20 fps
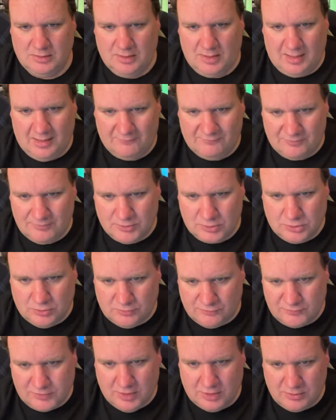I'm from the
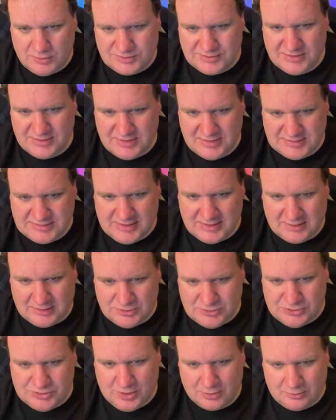Gulf Coast, and it's like a
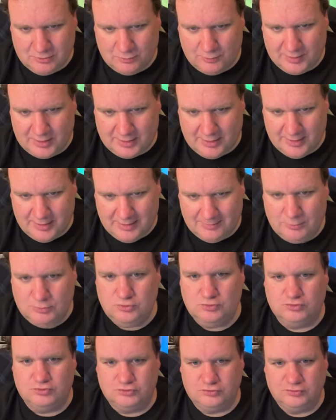jungle where I am.
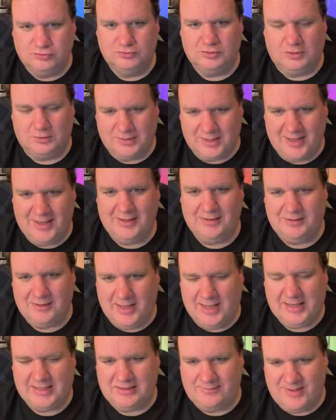Oof. Okay. Yeah,
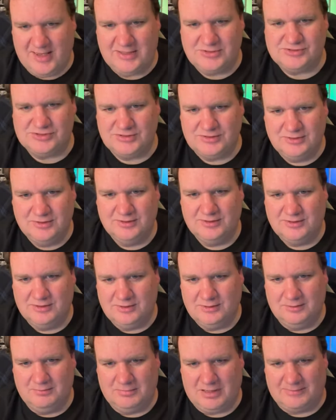I can imagine.
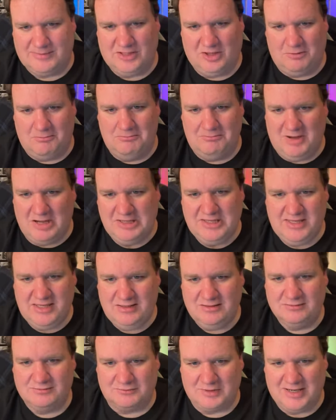Probably all muggy,
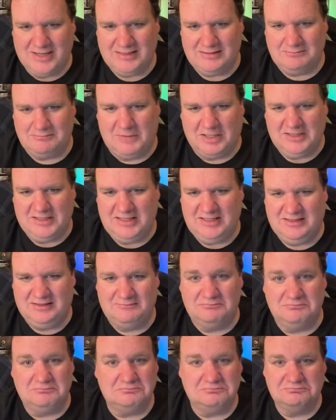right? Muggy
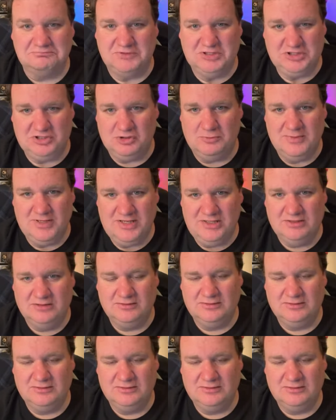and humid.